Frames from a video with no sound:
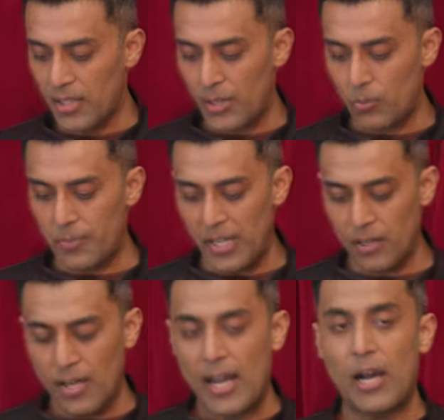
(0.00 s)
It would
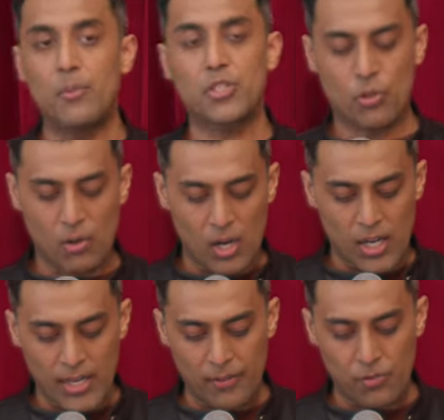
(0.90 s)
be how much
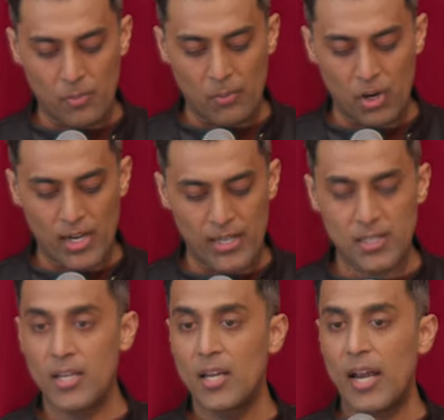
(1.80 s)
Quran have you
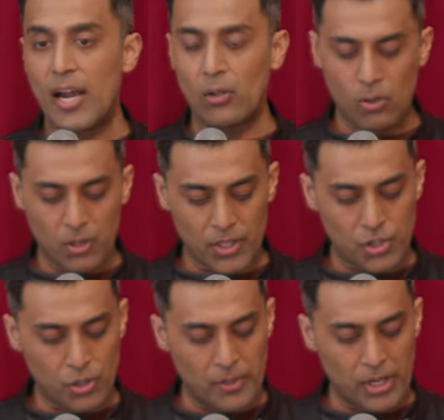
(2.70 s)
memorized? How long is
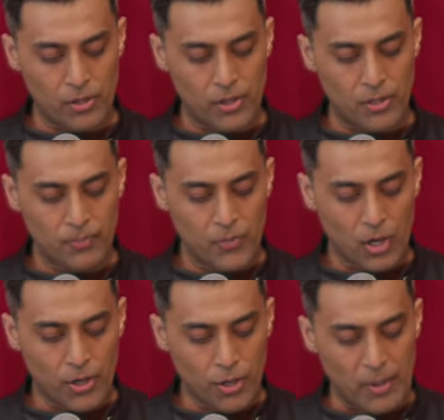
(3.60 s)
your beard?
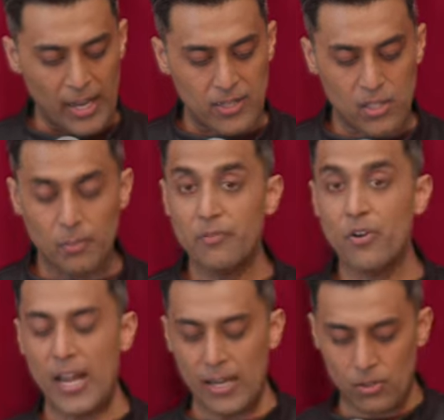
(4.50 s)
Are your pants above
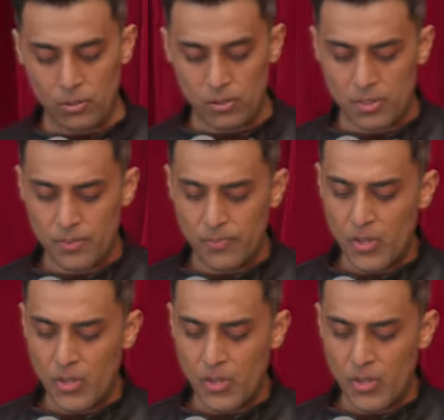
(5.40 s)
your ankles?